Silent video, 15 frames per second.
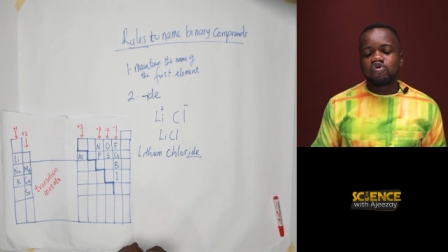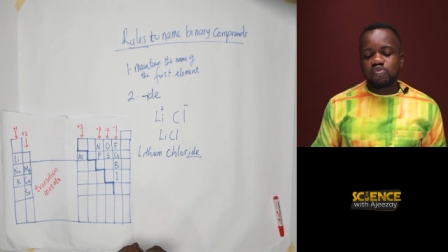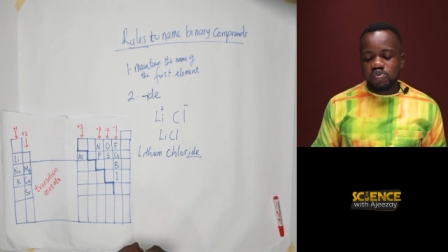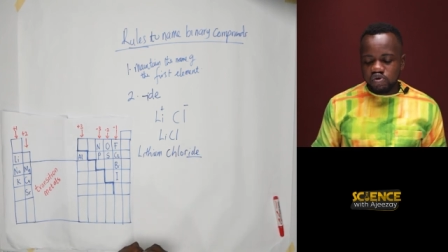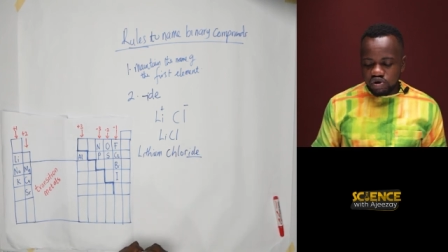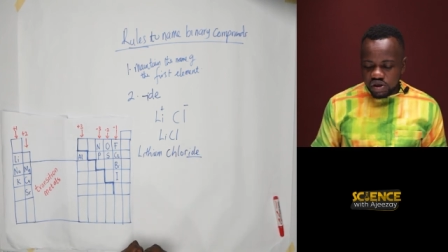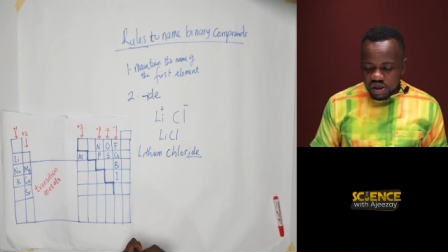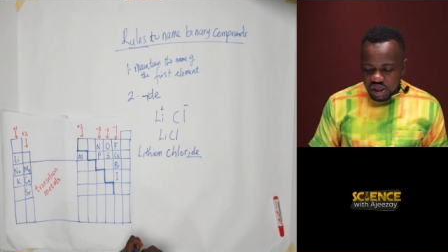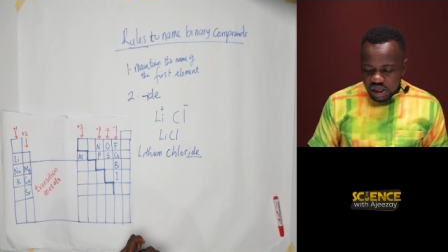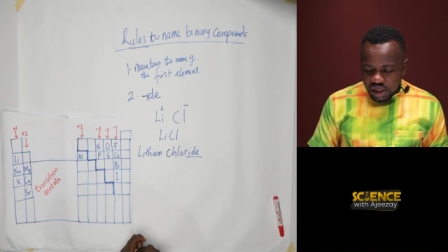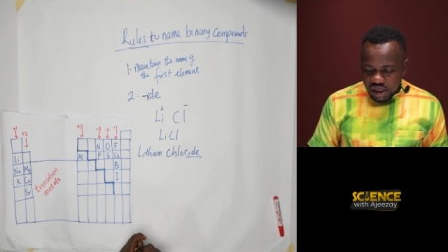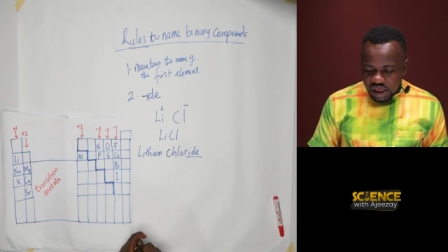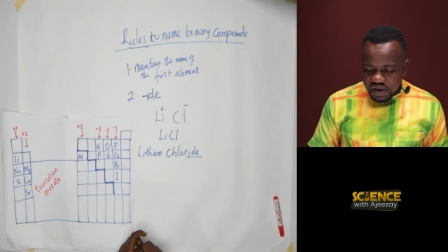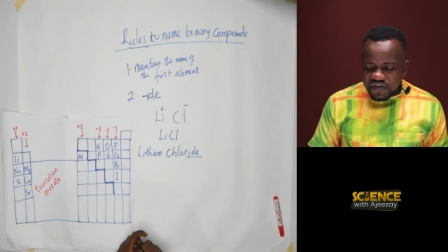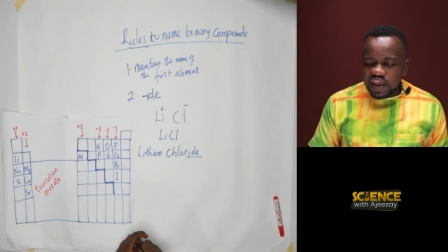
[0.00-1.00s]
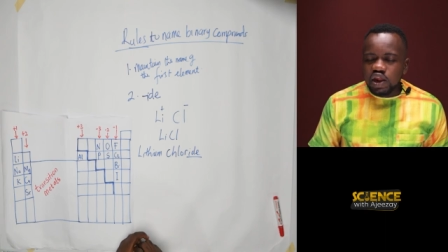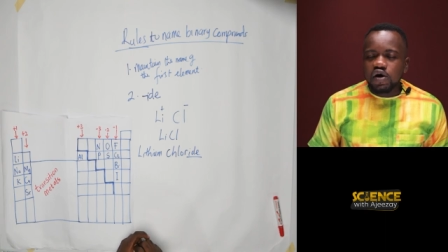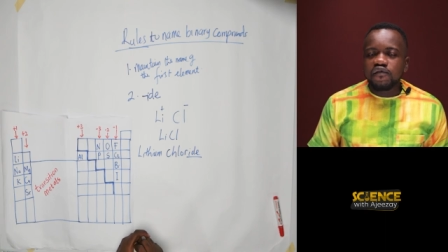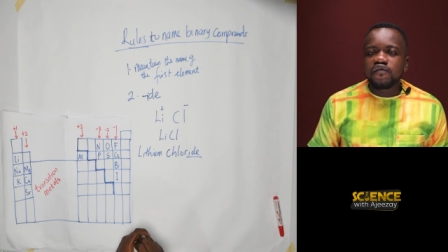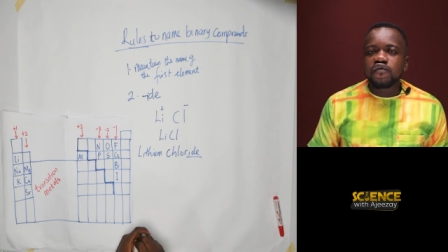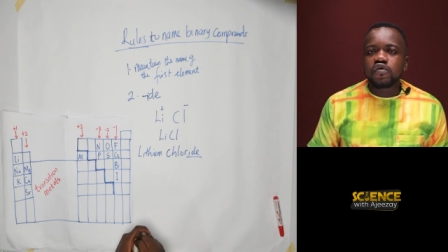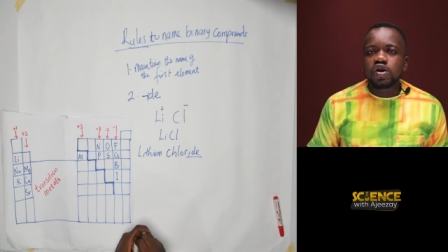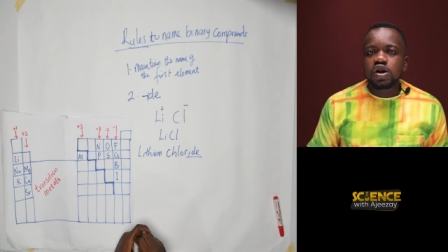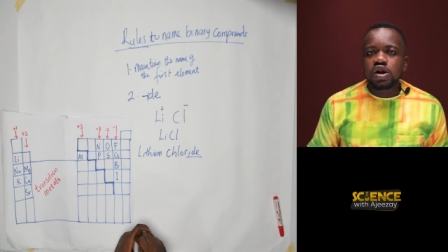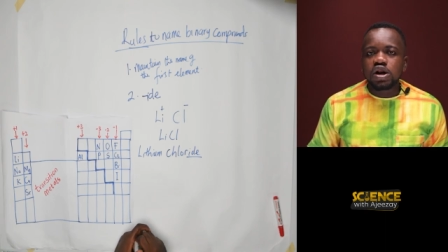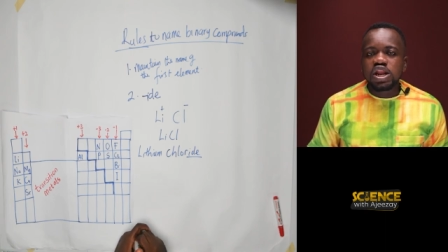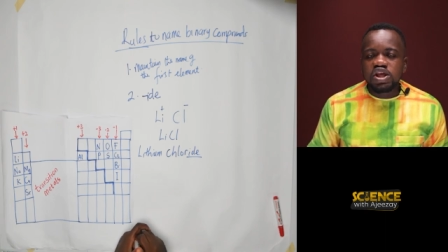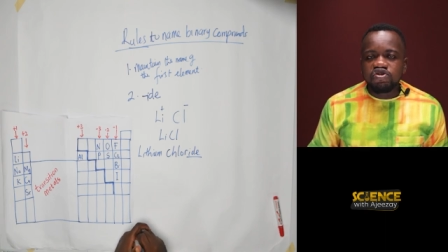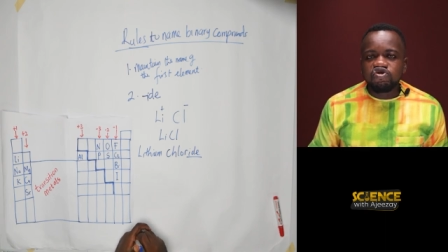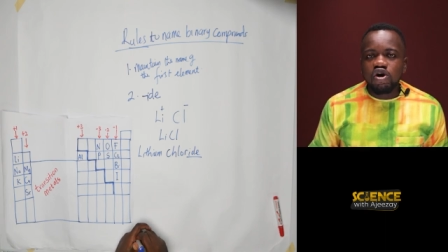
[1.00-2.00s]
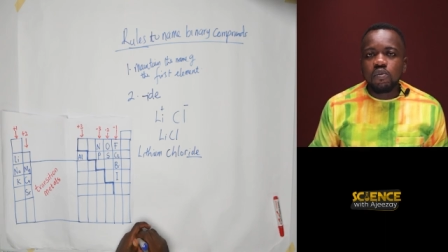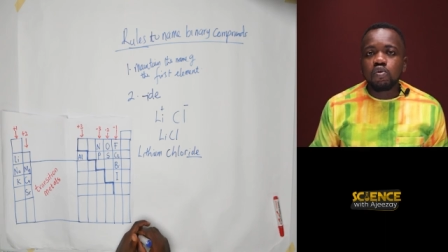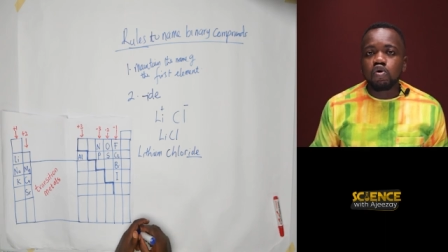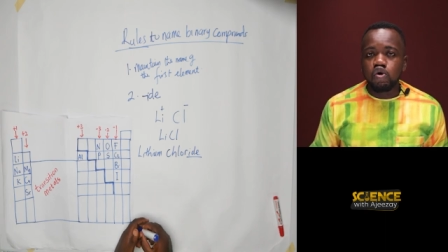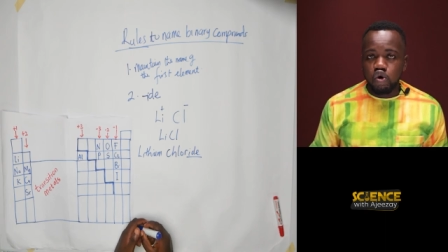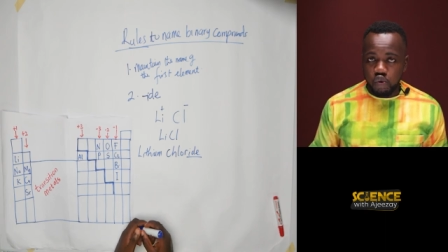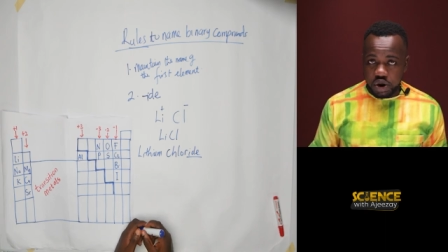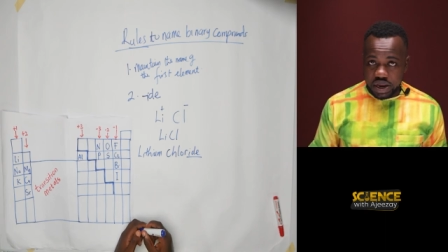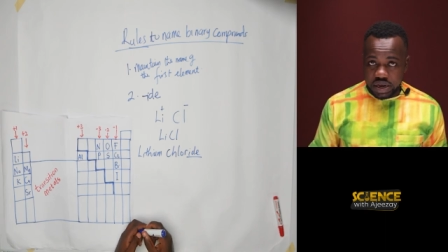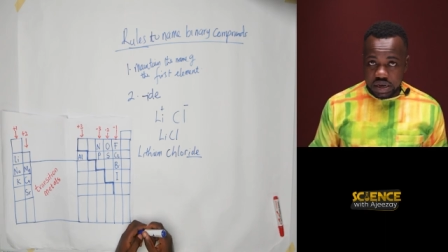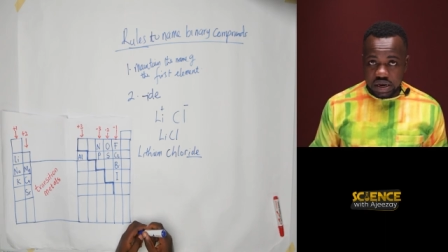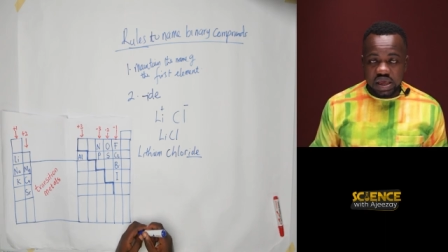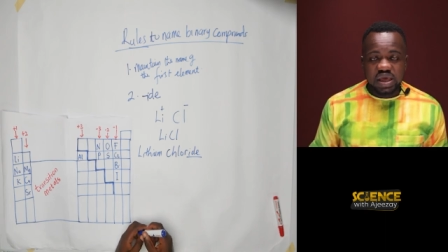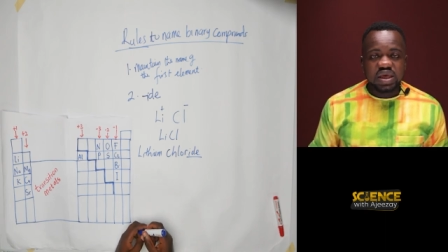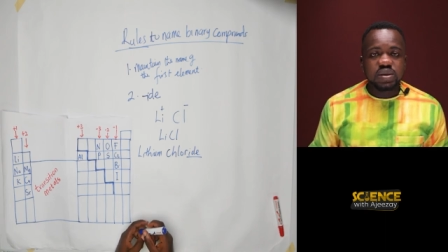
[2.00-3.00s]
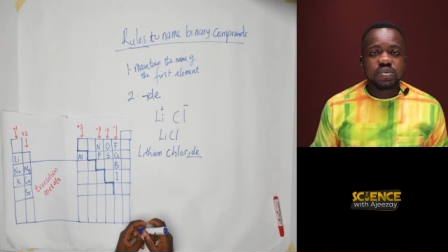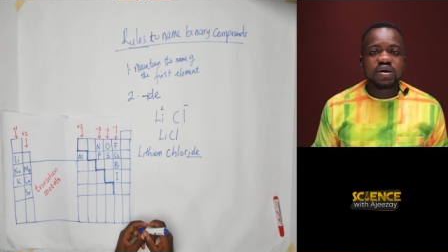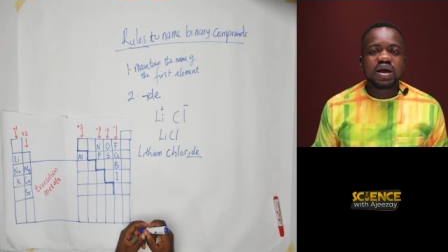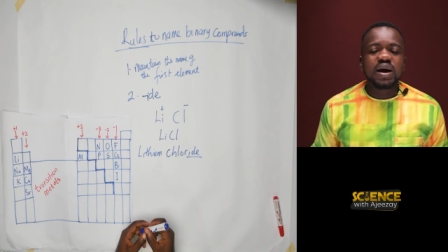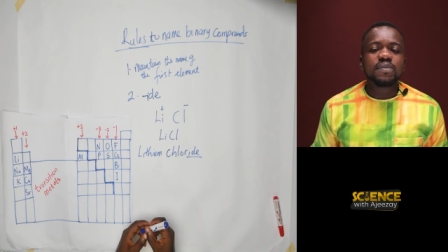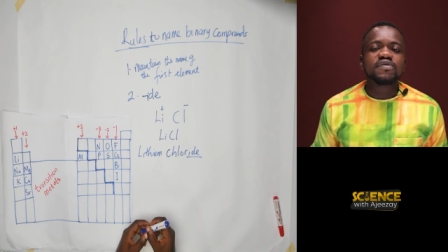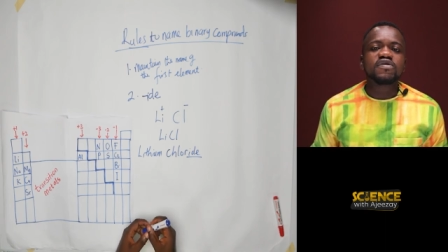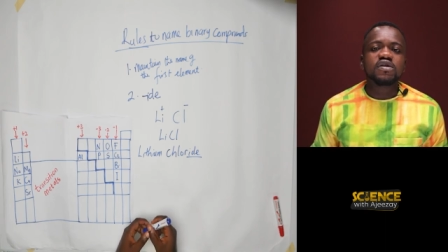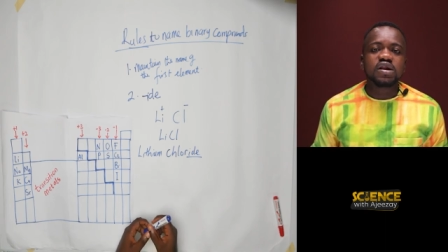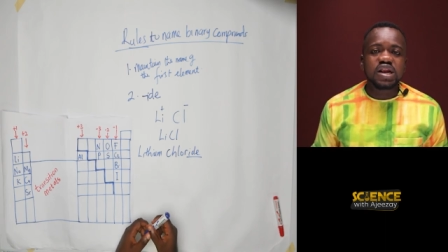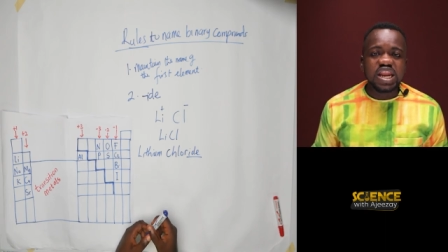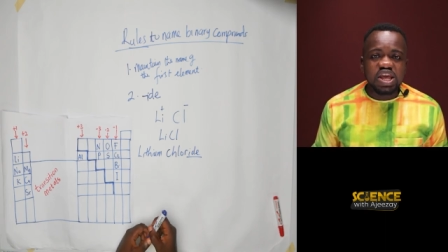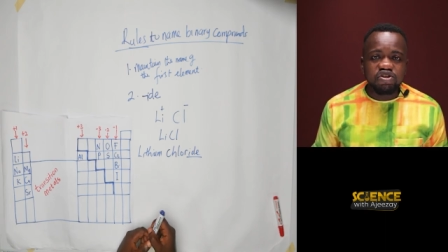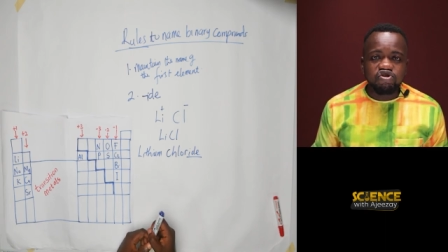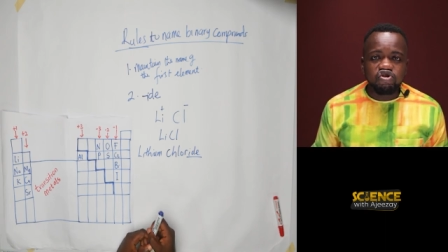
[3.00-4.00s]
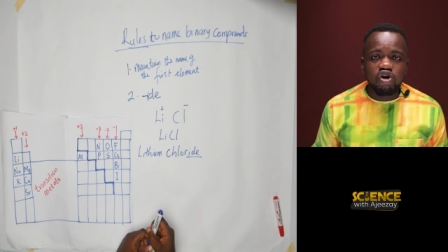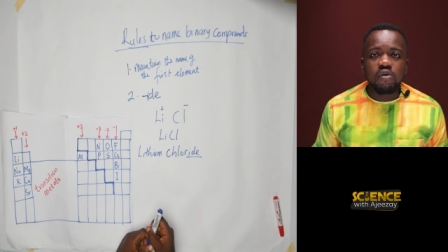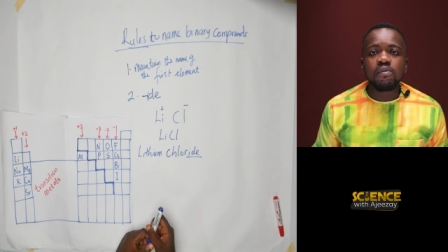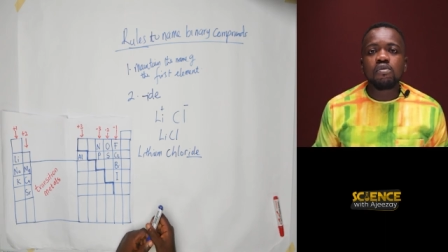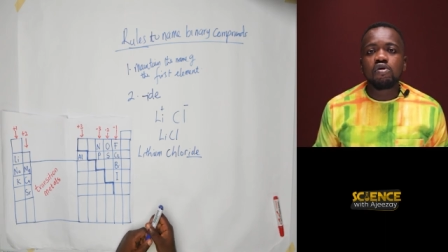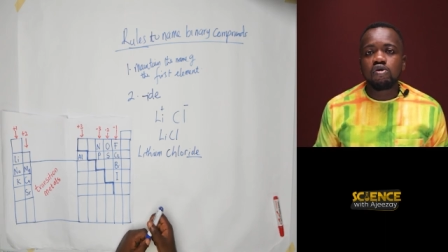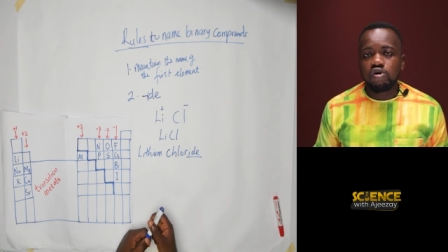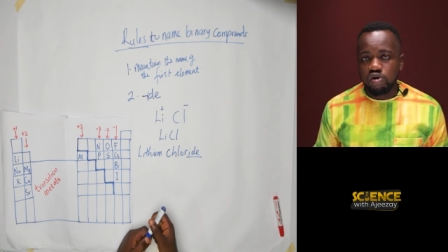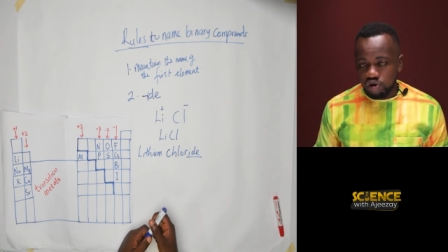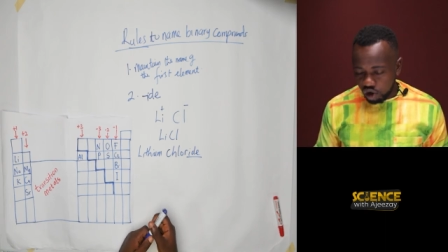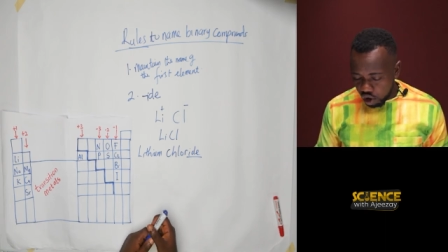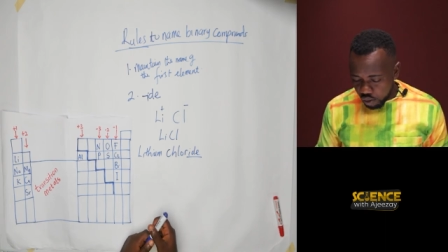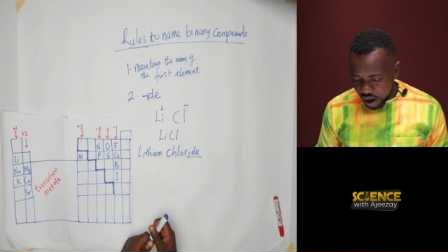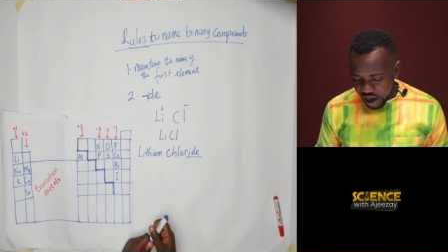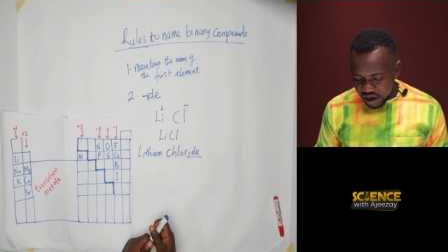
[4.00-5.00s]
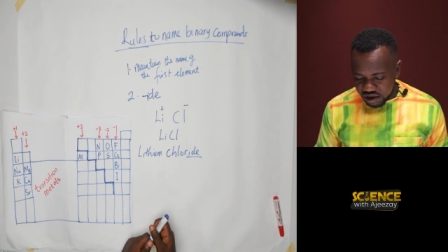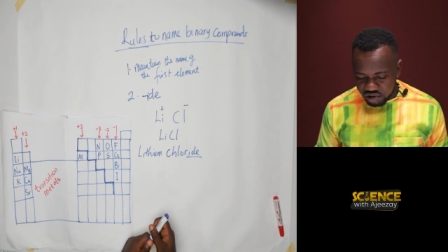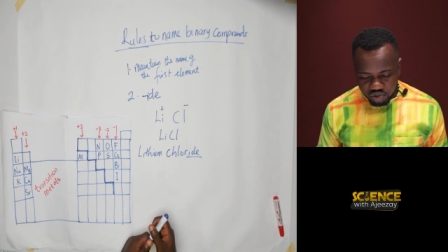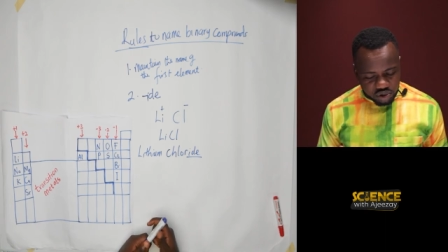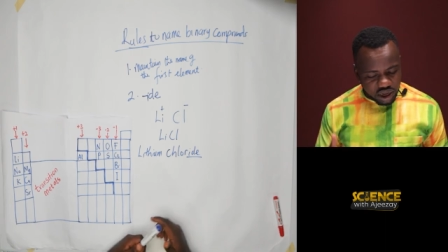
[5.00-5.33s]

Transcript: So instead of lithium chlorine, it becomes lithium chloride.